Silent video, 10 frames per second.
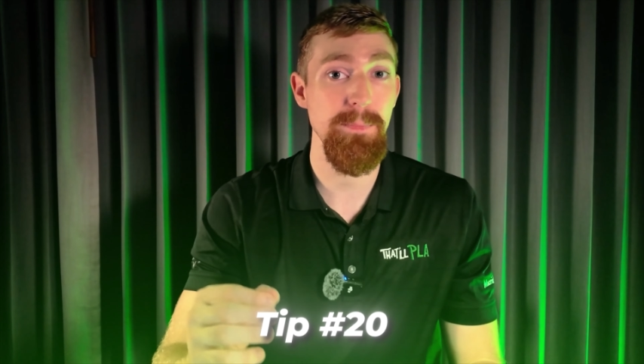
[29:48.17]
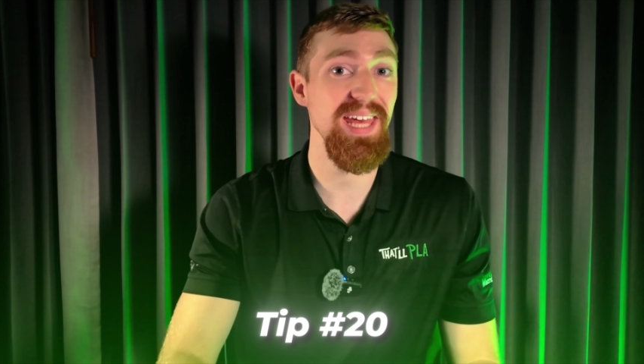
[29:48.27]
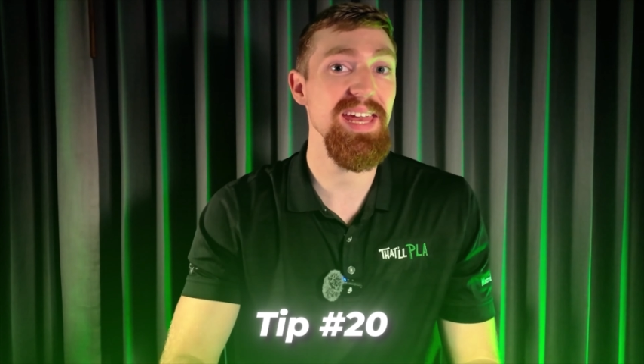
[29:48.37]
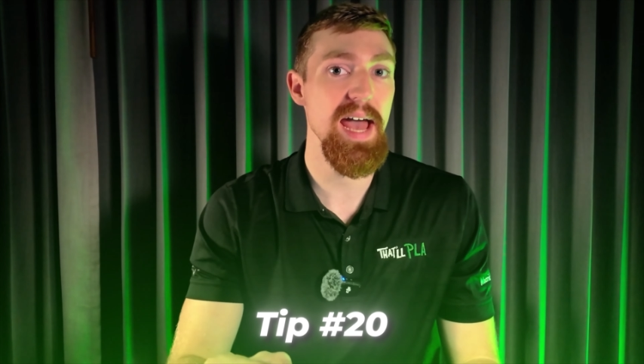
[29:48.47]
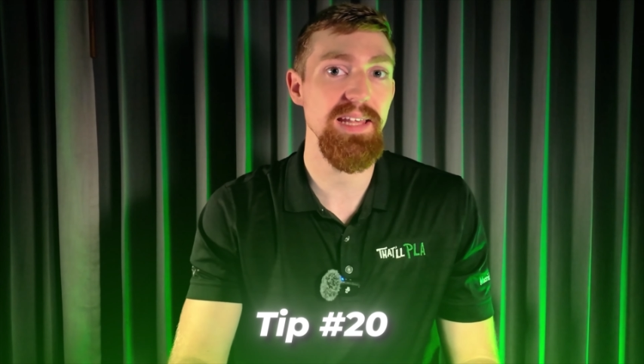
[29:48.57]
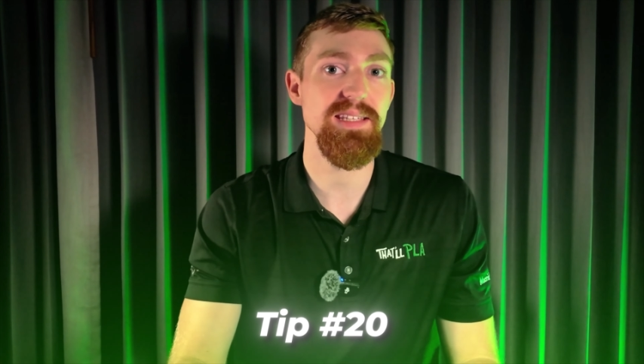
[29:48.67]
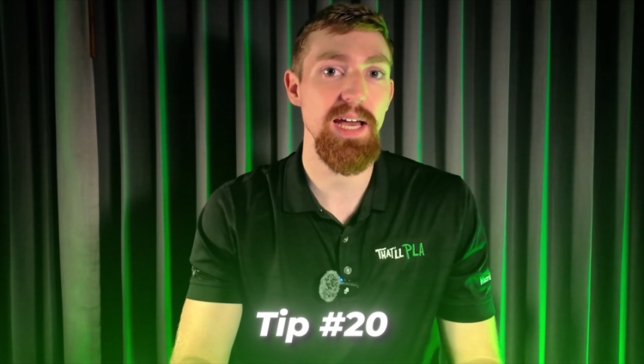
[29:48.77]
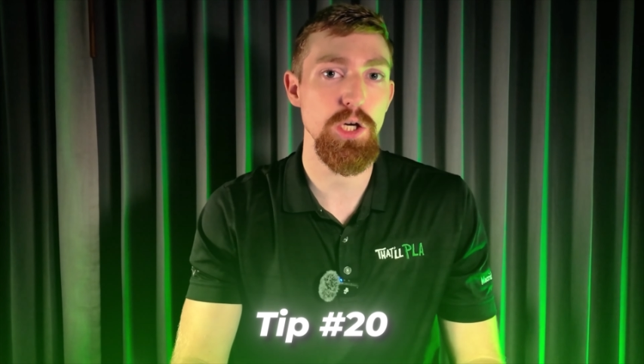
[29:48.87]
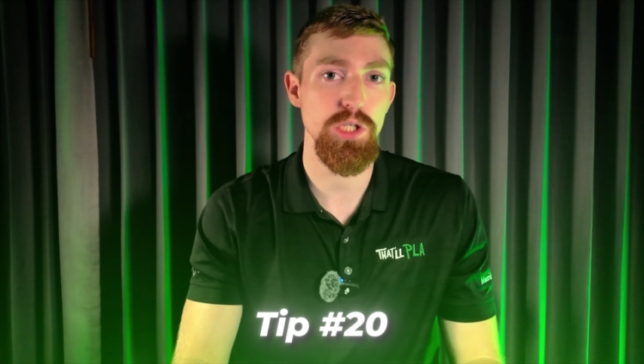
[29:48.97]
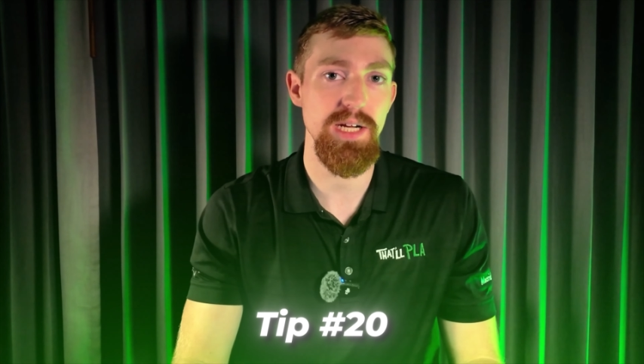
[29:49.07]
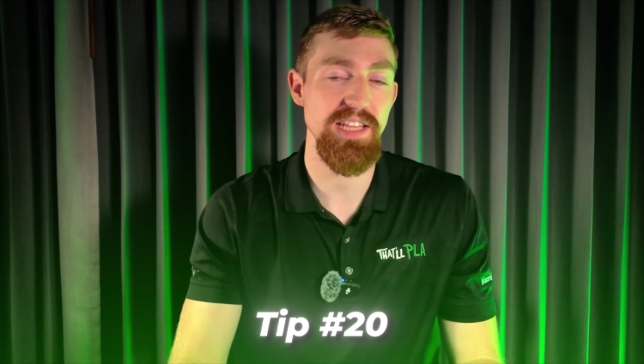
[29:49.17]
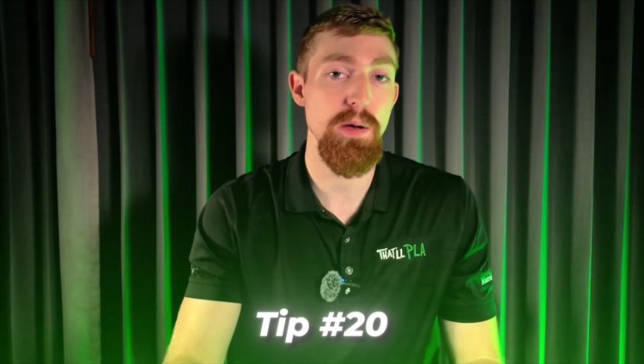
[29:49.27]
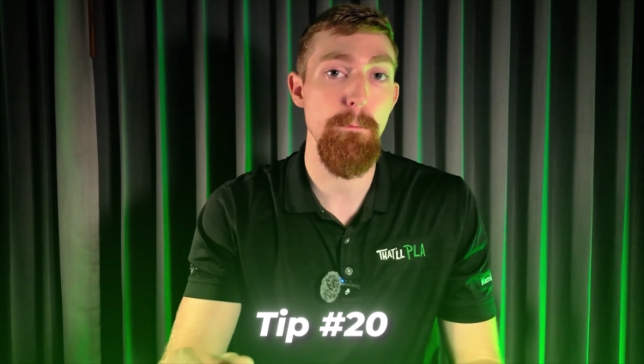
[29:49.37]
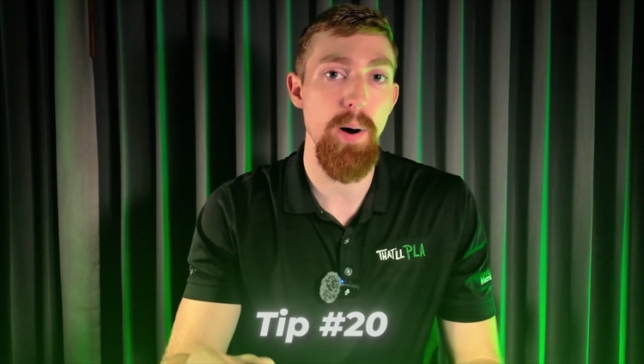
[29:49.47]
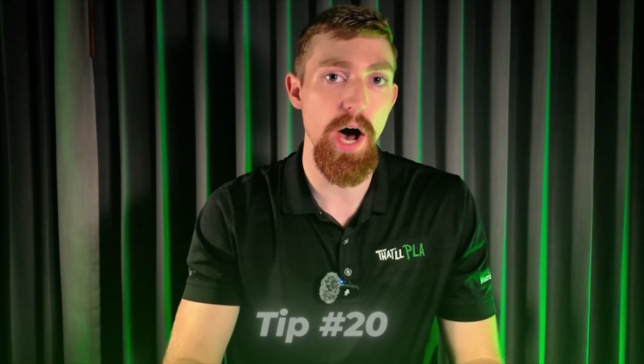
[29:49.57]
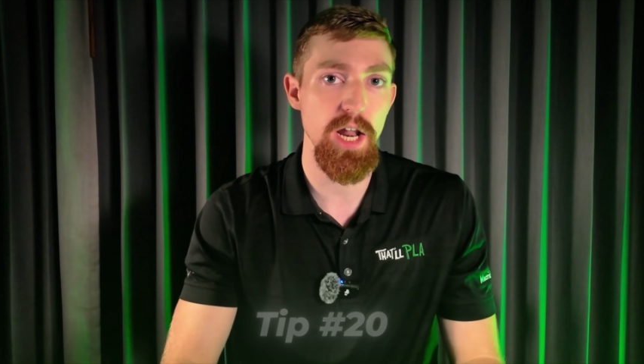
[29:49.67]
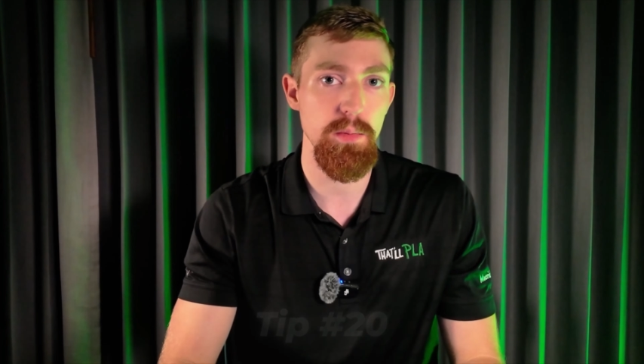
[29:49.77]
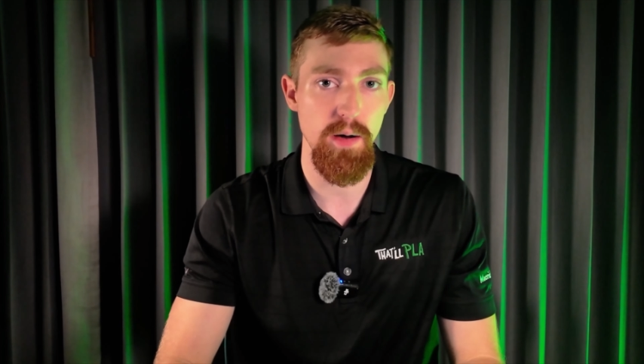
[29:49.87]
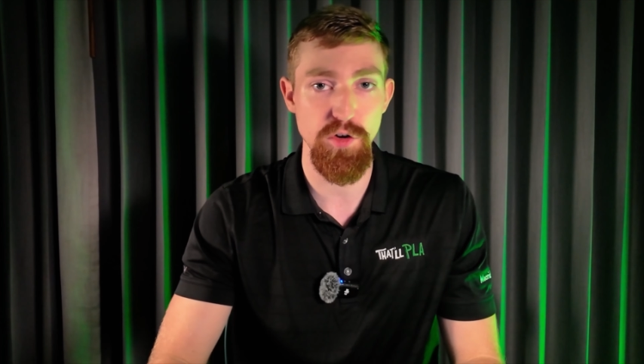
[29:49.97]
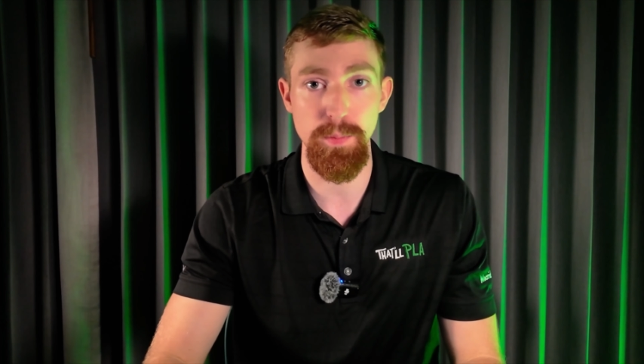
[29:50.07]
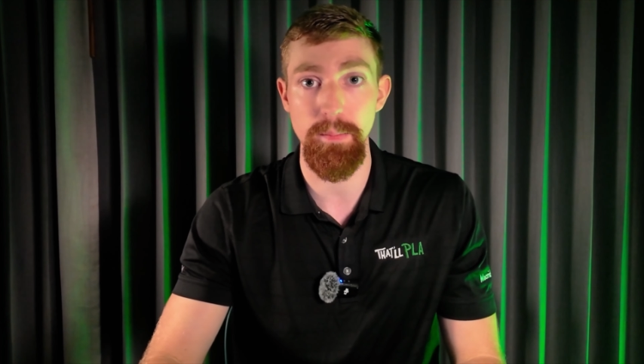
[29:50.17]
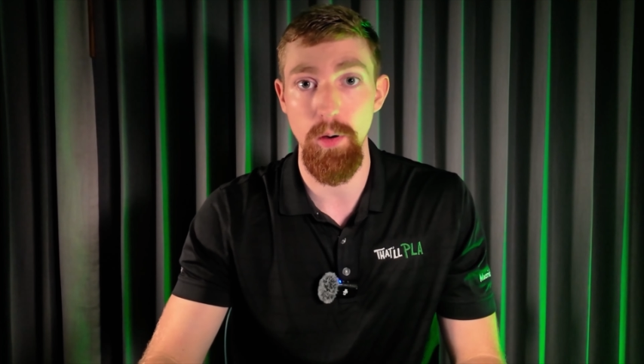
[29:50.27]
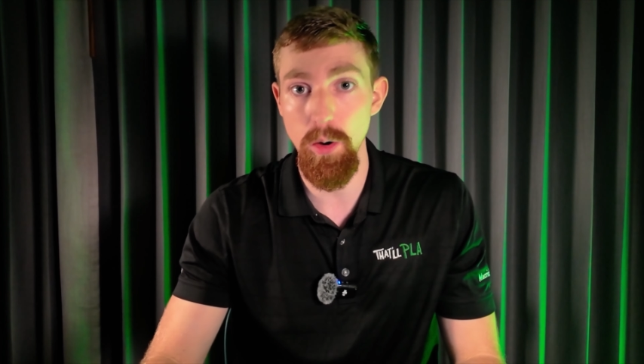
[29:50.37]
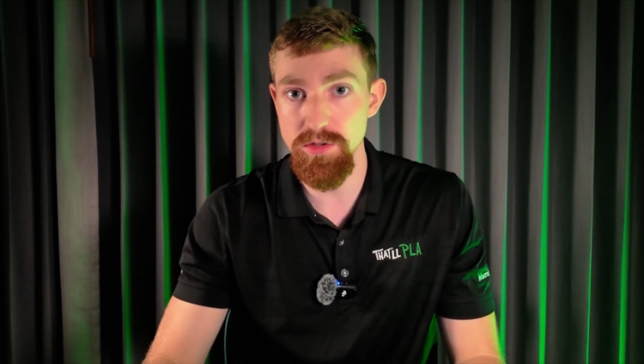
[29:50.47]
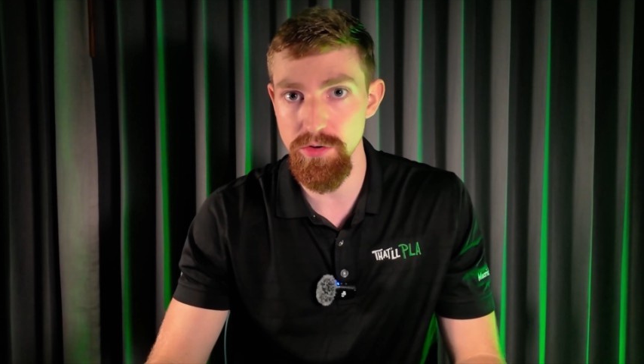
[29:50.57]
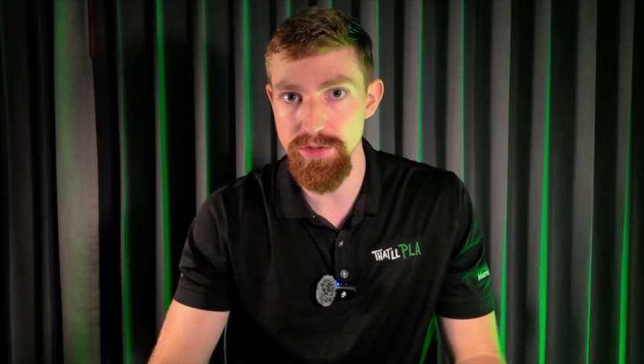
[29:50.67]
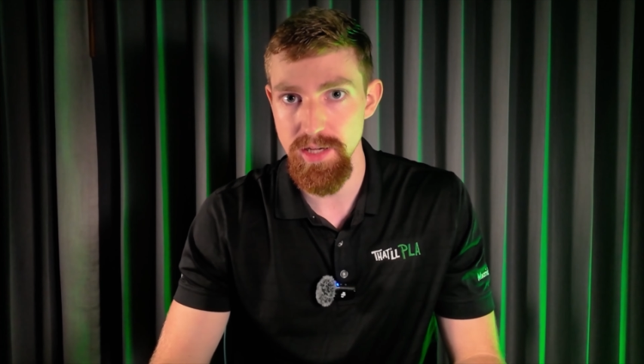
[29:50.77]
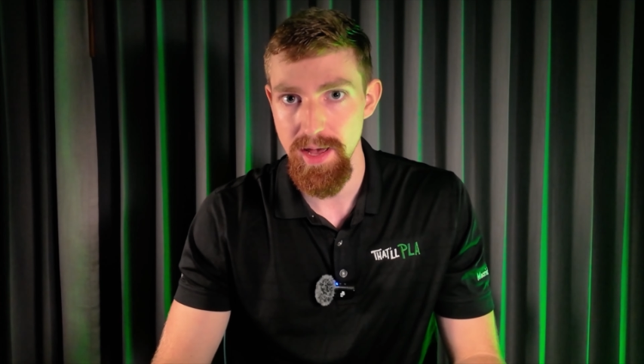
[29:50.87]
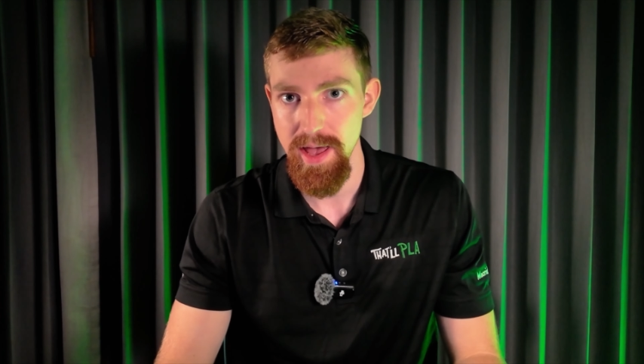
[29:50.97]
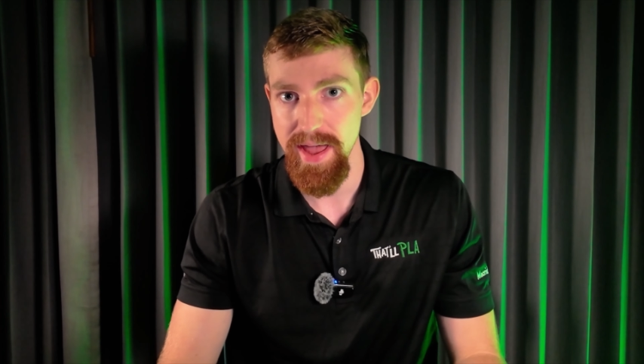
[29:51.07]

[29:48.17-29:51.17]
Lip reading: PS section at the bottom of your proposals